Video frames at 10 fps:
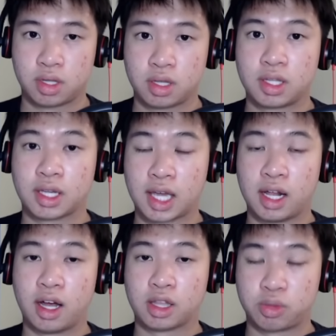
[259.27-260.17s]
to
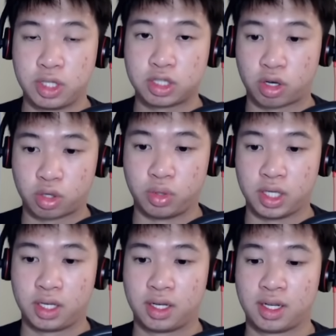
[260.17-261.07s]
get a 3-star
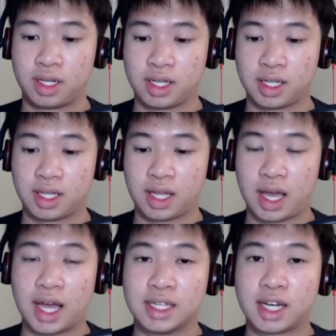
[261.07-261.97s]
Queen.
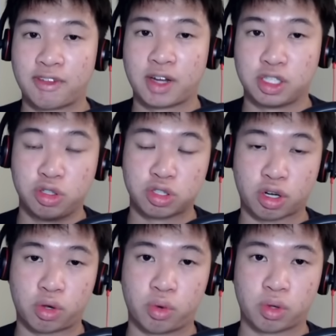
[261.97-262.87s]
And then I find a 2-star
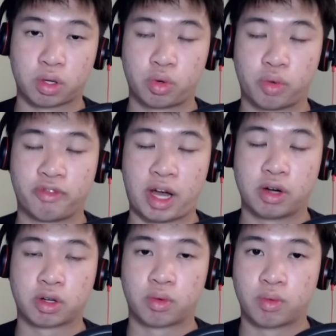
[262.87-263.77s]

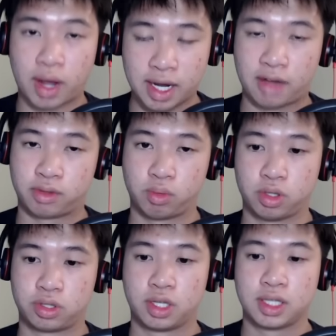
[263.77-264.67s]
Valk right
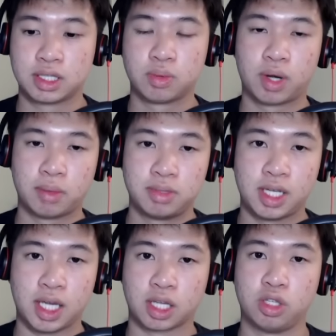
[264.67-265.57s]
afterwards. This is what I'm
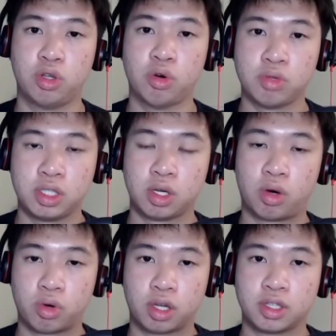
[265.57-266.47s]
saying. You don't need to
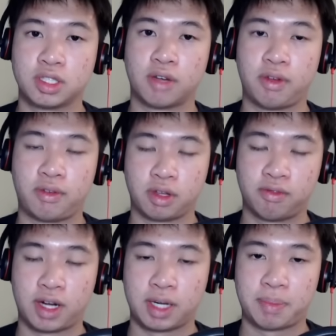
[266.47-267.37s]
hold on to stuff if you can
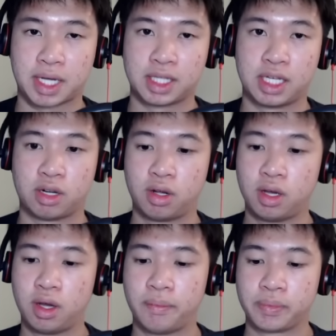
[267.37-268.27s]
find it back later.
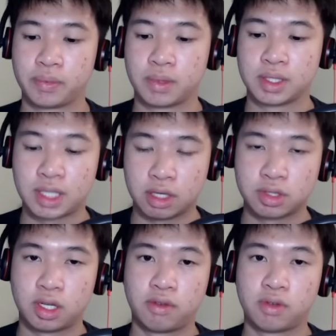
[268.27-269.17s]
Sell
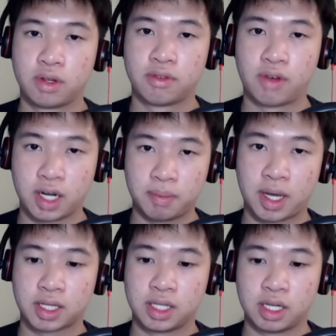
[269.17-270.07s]
stuff, find it
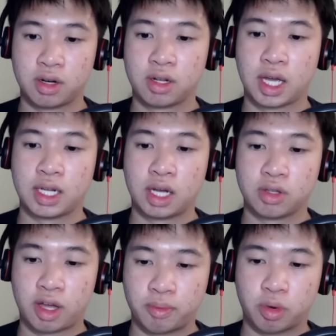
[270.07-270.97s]
back later, and now you'll
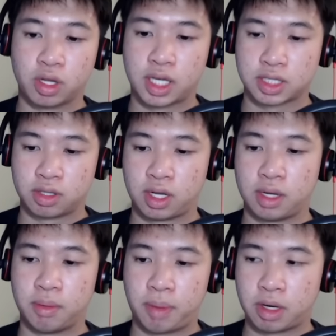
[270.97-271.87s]
have more Elixir
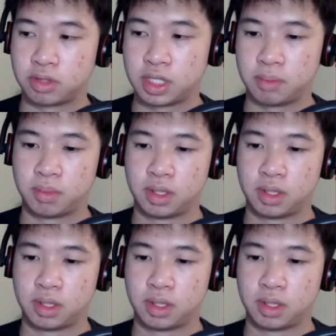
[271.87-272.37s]
and a better team.